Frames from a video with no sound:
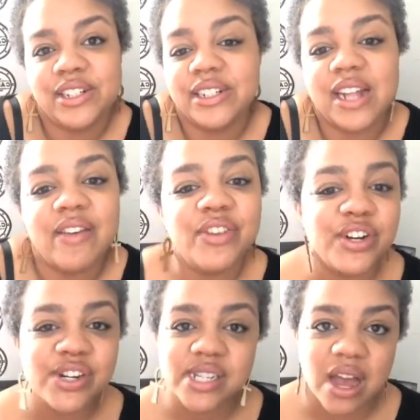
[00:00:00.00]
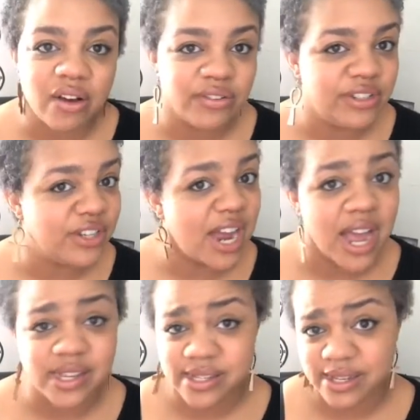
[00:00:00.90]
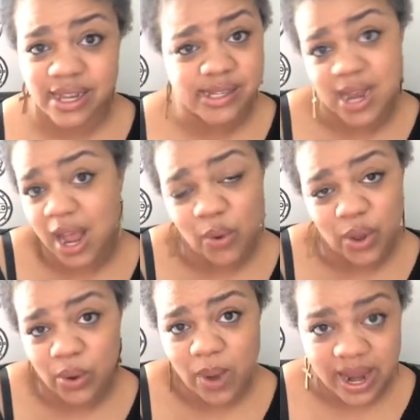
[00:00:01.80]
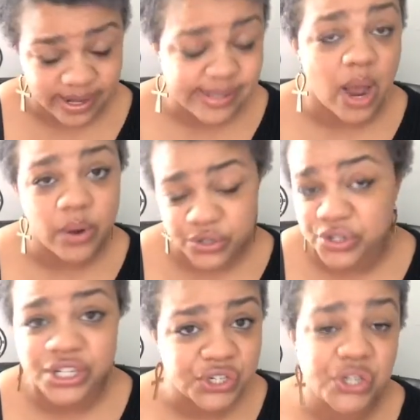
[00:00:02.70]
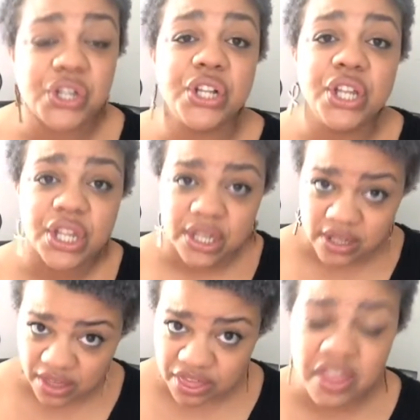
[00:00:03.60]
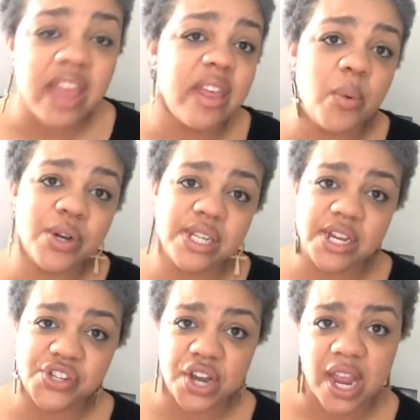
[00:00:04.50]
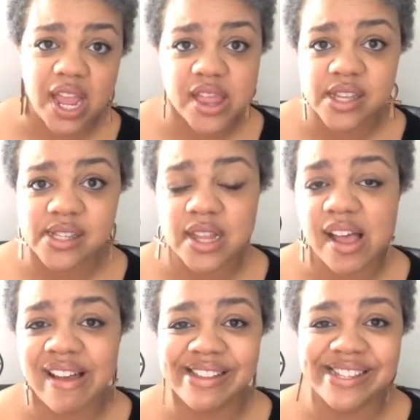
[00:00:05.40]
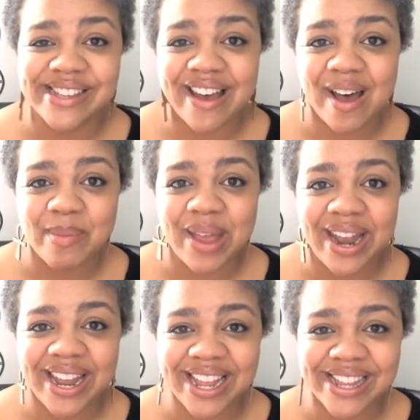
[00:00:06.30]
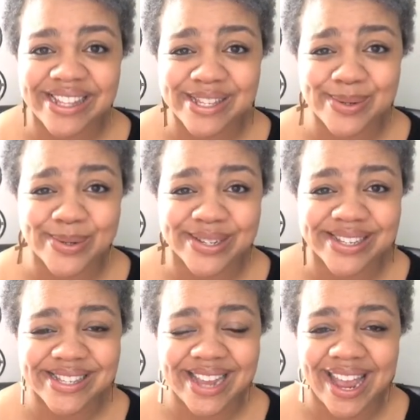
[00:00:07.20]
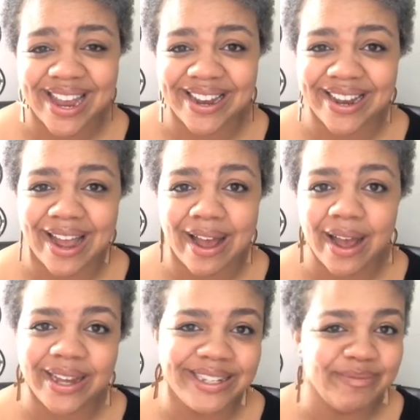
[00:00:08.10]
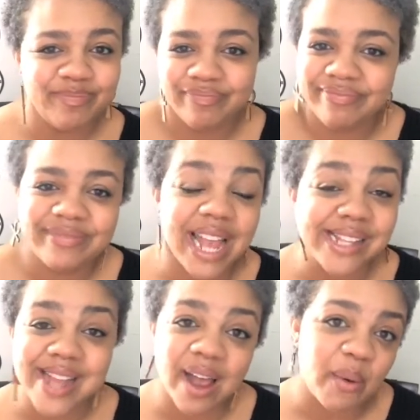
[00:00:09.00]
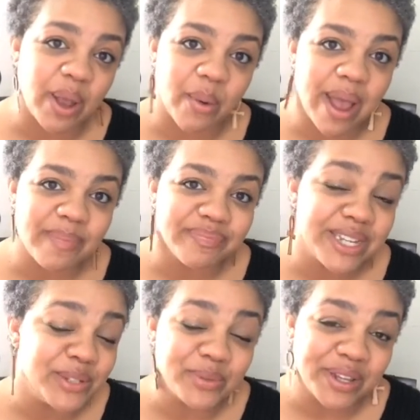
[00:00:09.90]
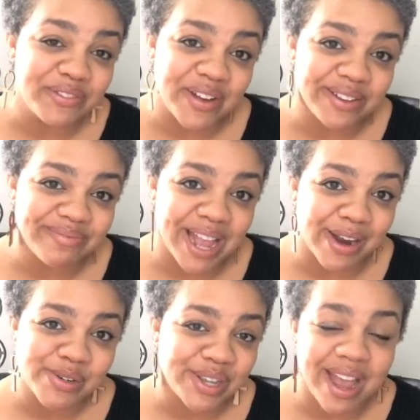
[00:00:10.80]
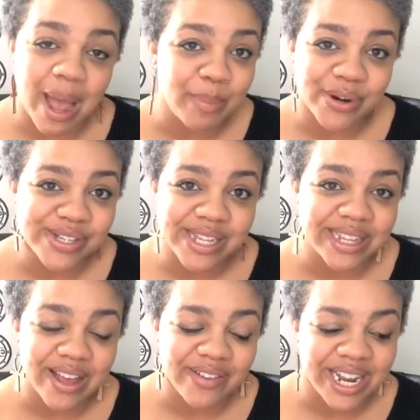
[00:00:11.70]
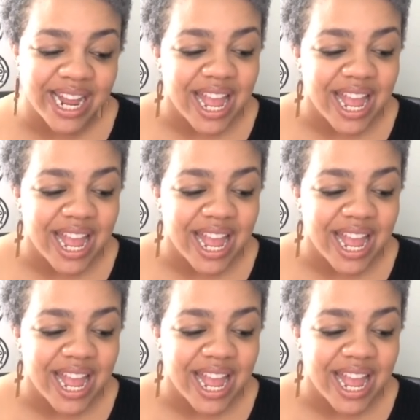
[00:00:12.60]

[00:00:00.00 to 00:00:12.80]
love it or don't, you guys, it's not going away. It is now a traditional thing that we're teaching in the salons and in the schools, and it's not going away. It's really fun, actually. I personally love it.